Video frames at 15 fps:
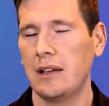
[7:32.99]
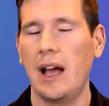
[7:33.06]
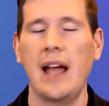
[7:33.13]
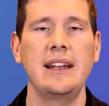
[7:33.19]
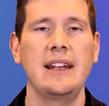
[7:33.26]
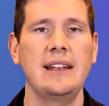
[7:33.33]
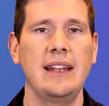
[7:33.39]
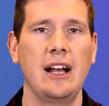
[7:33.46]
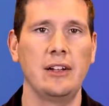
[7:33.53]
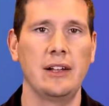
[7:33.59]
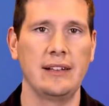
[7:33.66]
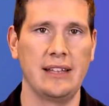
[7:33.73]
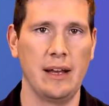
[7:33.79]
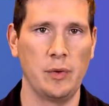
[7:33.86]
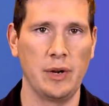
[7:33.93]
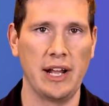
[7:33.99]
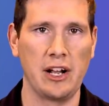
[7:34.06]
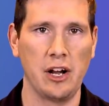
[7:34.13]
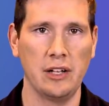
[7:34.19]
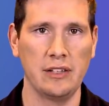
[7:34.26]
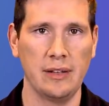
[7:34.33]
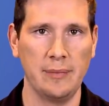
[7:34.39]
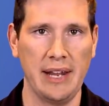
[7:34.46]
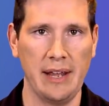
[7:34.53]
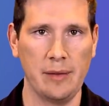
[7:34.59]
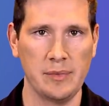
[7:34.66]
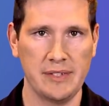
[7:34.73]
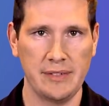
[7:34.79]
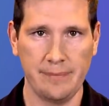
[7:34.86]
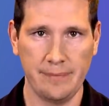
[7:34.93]
I didn't yell at them when I called them
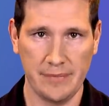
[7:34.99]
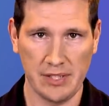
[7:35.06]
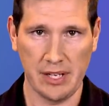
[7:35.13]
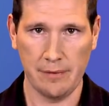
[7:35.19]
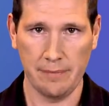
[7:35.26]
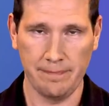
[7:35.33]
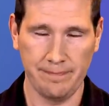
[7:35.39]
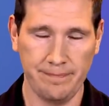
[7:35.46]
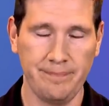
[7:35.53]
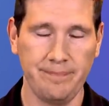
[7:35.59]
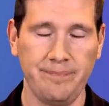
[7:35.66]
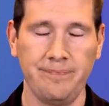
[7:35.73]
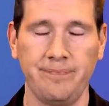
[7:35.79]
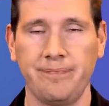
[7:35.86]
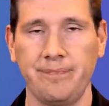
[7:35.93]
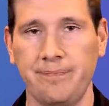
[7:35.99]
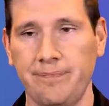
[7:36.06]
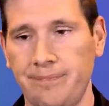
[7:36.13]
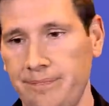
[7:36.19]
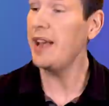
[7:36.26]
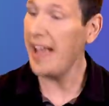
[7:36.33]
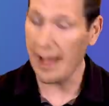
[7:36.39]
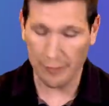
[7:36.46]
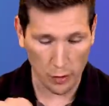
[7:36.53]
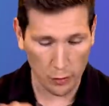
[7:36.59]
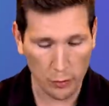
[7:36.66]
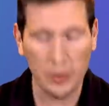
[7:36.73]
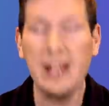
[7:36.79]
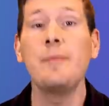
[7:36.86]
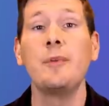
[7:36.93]
names, so. We have a
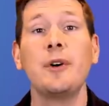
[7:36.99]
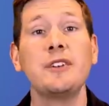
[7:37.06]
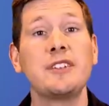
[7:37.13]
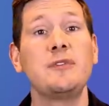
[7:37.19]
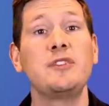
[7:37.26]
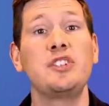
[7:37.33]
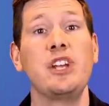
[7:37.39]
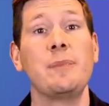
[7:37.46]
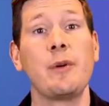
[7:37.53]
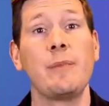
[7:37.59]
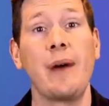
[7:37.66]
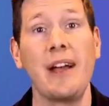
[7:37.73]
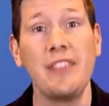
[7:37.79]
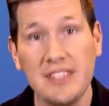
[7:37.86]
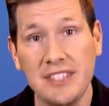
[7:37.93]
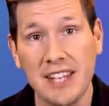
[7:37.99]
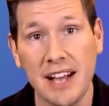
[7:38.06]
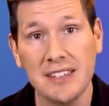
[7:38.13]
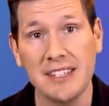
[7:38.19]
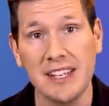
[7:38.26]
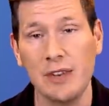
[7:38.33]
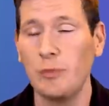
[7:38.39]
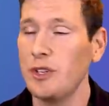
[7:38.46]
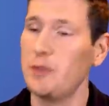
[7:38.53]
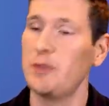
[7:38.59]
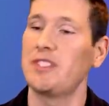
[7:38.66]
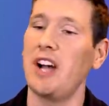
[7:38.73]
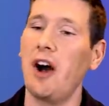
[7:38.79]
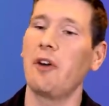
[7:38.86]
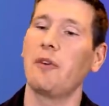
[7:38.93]
reboot of Cheaper by the Dozen, which
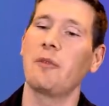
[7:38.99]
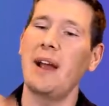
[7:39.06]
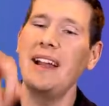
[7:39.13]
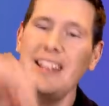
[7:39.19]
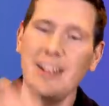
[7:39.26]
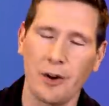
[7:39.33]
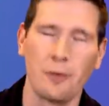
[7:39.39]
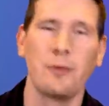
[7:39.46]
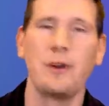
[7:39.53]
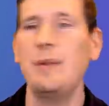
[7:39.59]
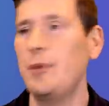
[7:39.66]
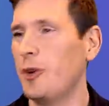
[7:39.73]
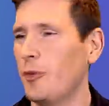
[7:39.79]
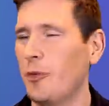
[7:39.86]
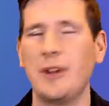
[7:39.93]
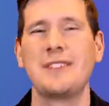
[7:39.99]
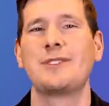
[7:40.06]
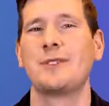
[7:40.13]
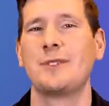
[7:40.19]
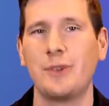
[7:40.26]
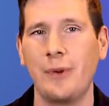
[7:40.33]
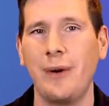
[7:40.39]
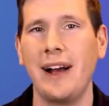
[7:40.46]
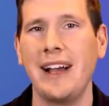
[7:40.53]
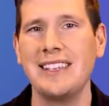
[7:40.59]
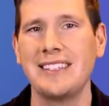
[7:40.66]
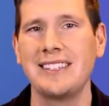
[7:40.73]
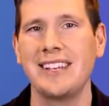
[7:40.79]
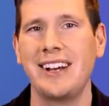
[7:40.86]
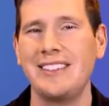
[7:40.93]
was already a reboot once or
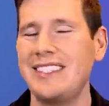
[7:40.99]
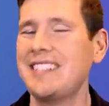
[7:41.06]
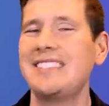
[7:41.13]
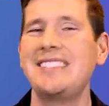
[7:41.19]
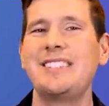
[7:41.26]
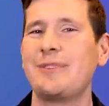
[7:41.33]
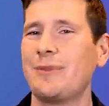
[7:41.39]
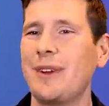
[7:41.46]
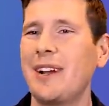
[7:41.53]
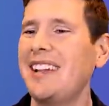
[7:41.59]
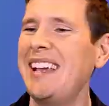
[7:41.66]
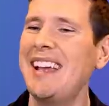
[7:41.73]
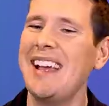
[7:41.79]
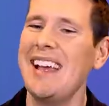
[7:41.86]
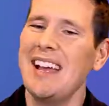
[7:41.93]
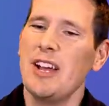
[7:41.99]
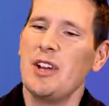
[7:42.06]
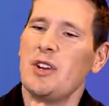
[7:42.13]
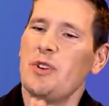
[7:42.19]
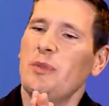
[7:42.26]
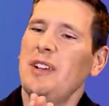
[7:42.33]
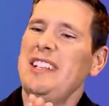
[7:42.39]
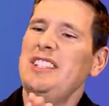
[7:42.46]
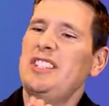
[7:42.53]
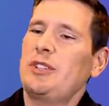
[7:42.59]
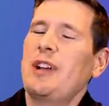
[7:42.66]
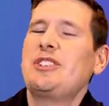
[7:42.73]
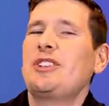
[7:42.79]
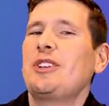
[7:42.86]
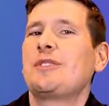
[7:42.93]
twice, so Disney's really, really
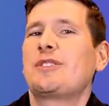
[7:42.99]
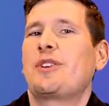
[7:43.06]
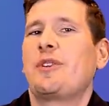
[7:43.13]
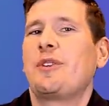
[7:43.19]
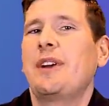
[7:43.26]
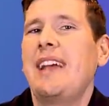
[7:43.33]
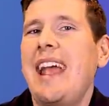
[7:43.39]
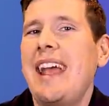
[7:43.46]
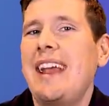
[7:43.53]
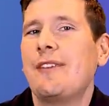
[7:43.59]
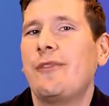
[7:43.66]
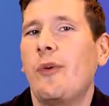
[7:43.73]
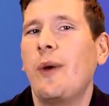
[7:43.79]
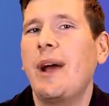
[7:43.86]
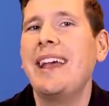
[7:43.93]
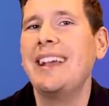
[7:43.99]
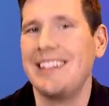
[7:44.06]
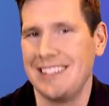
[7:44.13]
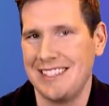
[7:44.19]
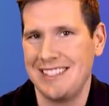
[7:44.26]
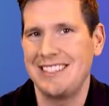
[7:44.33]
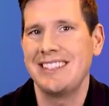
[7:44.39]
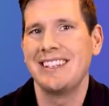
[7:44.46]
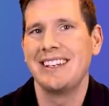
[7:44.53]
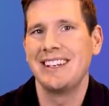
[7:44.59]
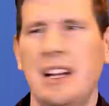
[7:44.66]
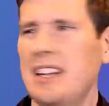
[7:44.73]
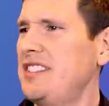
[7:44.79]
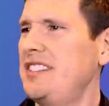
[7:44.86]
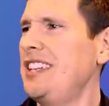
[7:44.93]
stretching those creative wings.
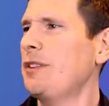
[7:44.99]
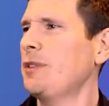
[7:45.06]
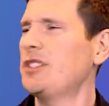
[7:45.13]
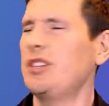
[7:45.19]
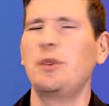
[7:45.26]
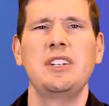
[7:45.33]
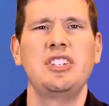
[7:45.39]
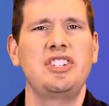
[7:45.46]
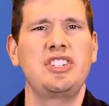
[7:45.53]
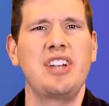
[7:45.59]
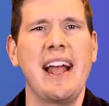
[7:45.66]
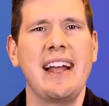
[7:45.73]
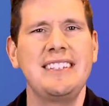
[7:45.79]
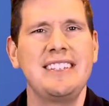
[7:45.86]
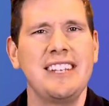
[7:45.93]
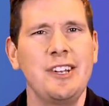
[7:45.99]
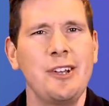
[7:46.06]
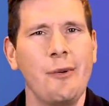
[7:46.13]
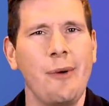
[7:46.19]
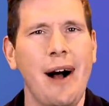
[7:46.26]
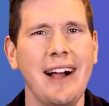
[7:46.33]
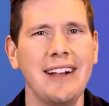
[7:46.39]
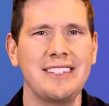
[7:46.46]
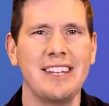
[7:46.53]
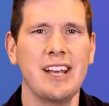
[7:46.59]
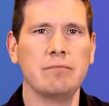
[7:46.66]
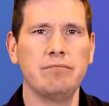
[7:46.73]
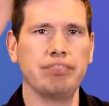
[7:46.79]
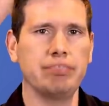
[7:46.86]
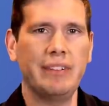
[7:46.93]
A sequel to Enchanted you want?
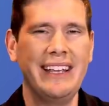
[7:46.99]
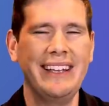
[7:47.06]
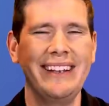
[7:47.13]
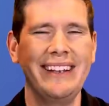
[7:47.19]
Bring!